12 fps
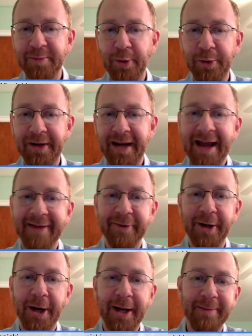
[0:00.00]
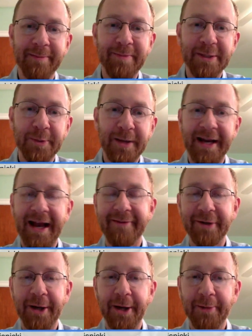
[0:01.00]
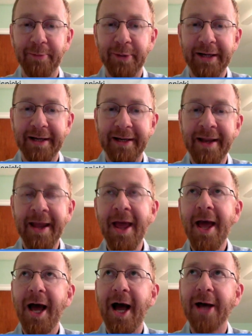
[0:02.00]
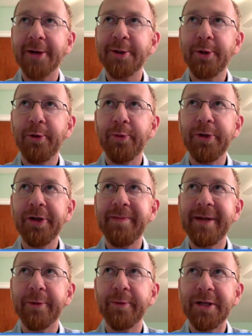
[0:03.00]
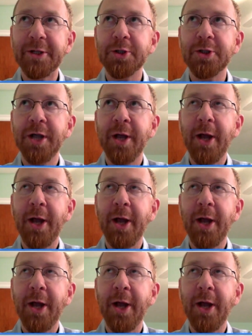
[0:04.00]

both in Africa and between Africa and Britain. So it'll really be a rich